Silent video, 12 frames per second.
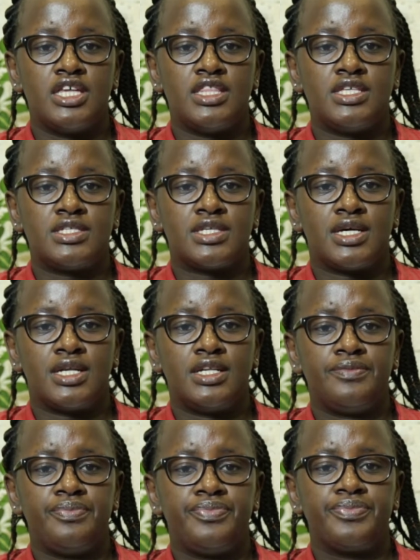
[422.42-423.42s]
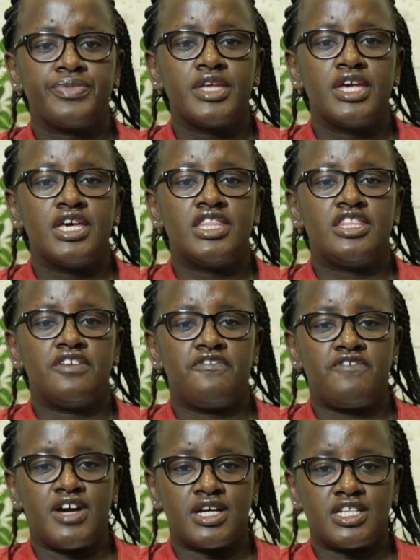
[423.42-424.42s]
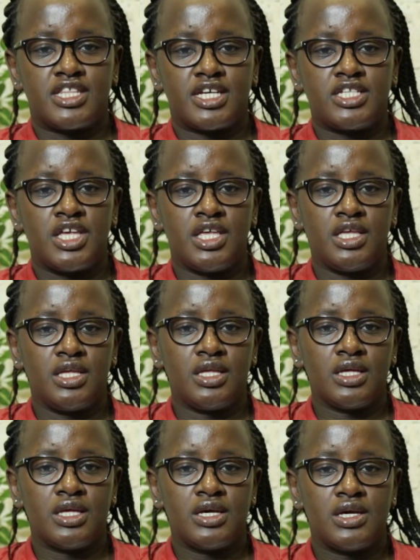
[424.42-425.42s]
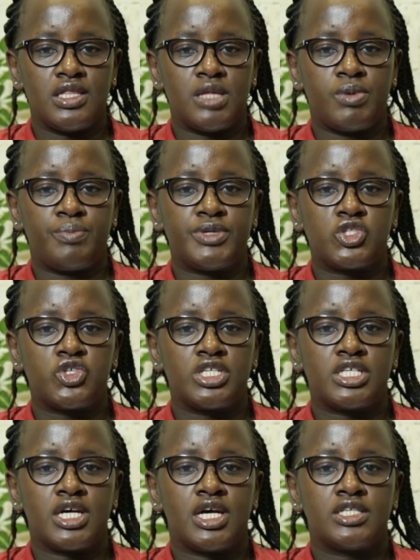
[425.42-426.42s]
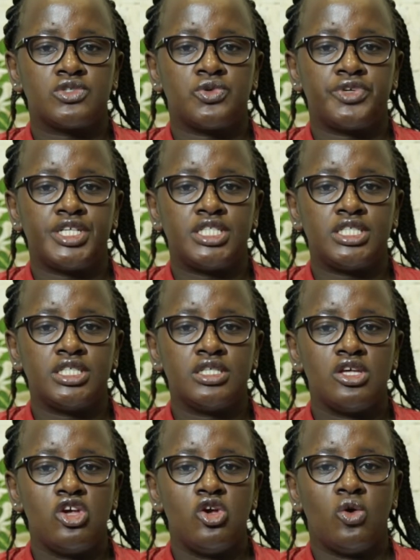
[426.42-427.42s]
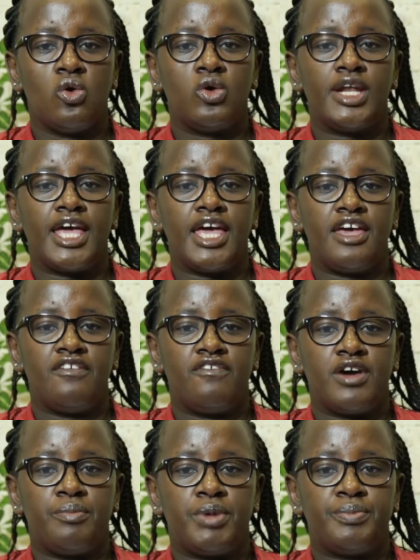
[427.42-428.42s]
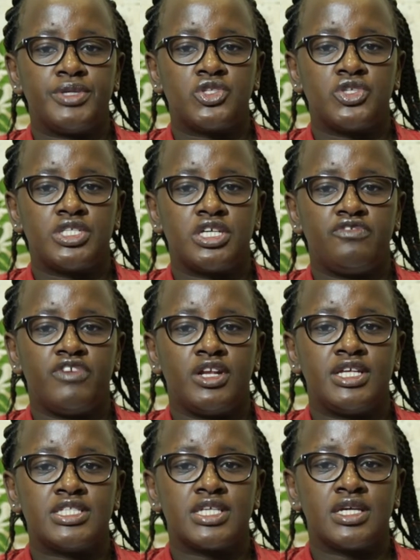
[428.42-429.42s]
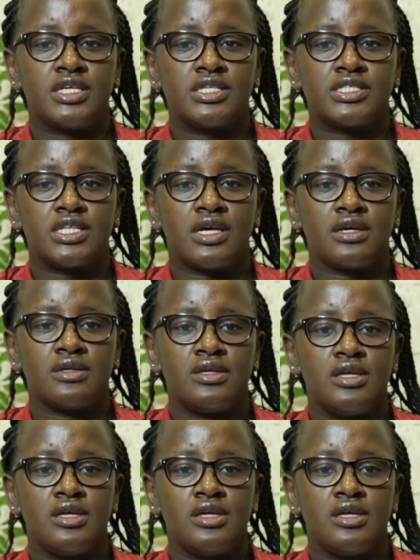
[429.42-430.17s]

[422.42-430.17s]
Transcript: These are the fact that he, the perpetrator, has already or ever perpetrated violence against her.